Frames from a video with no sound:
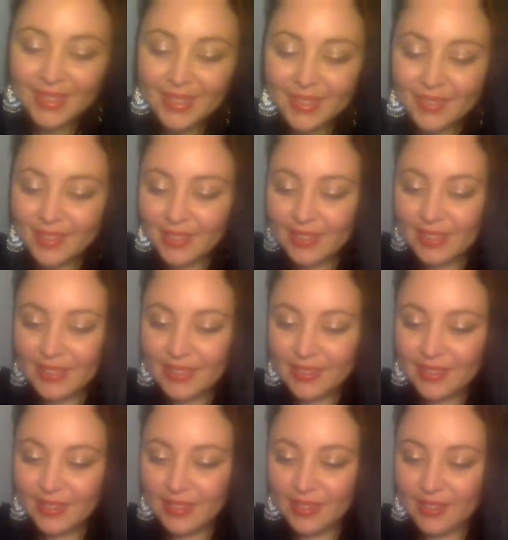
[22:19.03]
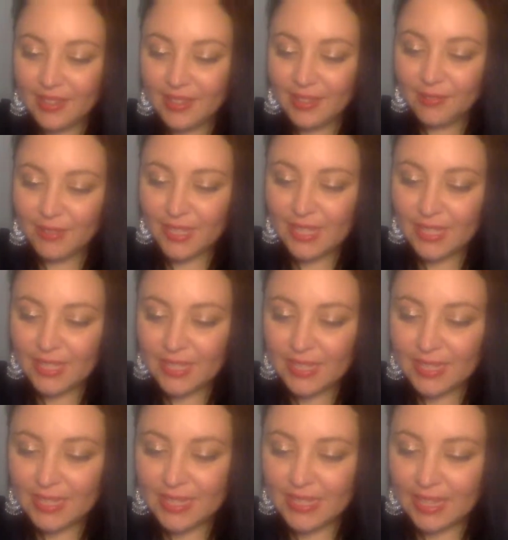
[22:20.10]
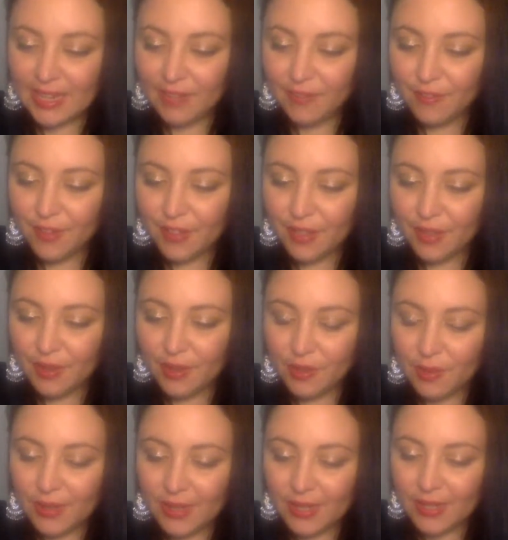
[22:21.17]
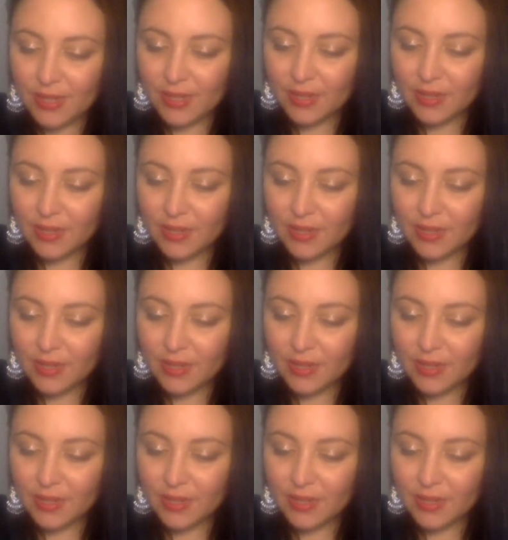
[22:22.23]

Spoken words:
So let's see here. What does it say for you? What is